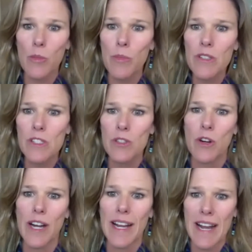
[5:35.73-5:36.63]

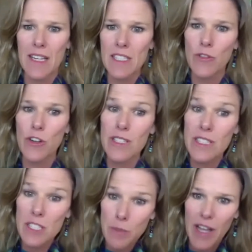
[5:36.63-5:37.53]
bookstore and ask for
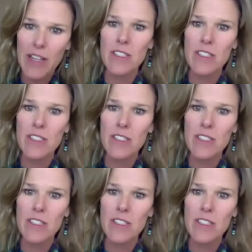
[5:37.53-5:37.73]
Inspired